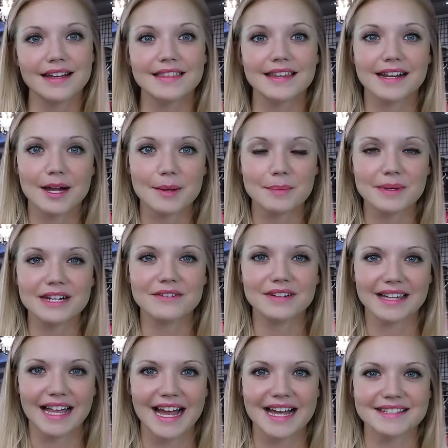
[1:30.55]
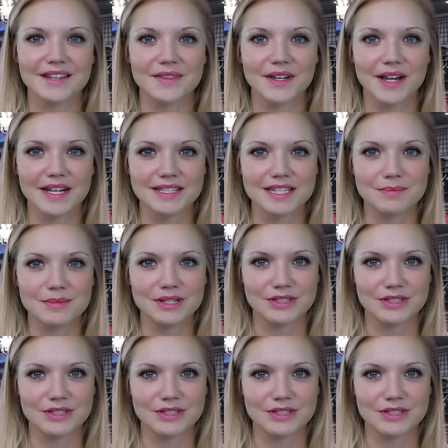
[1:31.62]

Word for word: The company relies on the customer